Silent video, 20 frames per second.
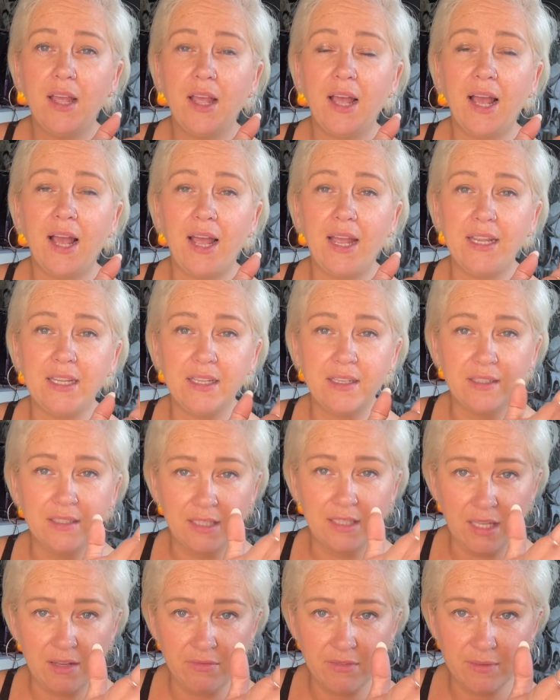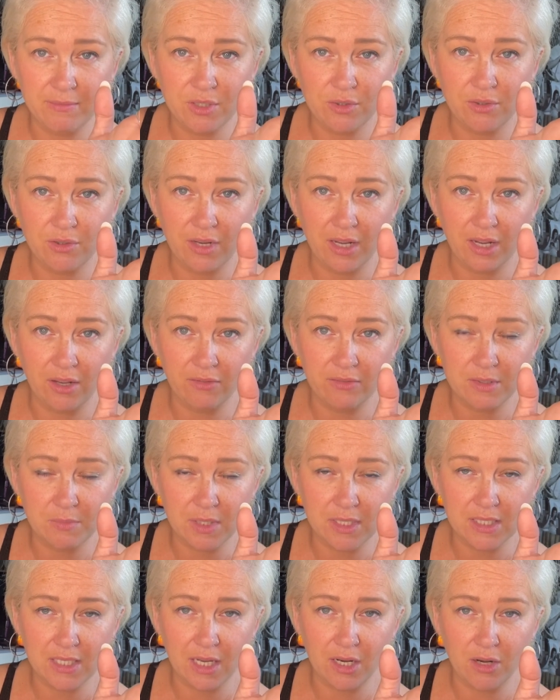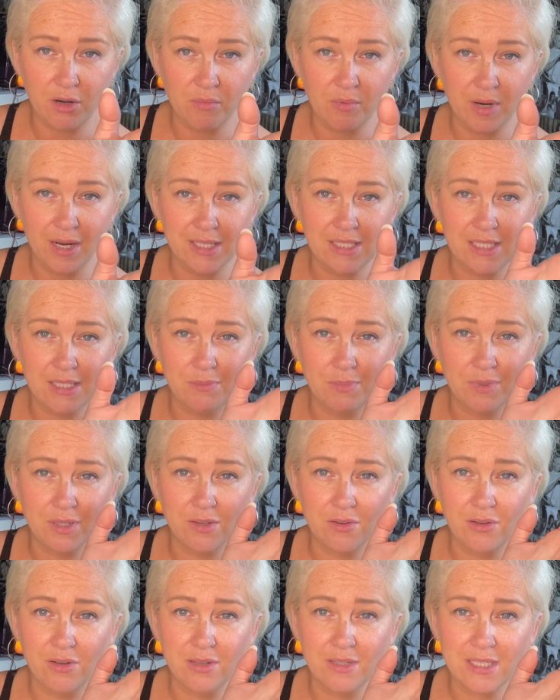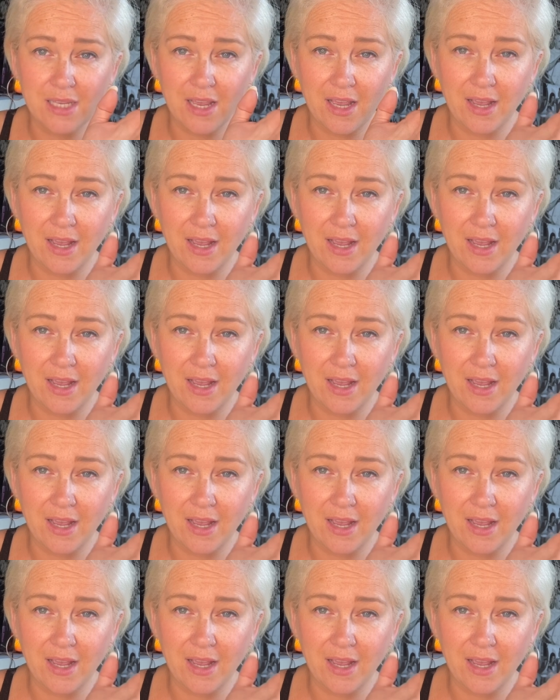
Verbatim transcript: I gave them to Elvis Presley Enterprises because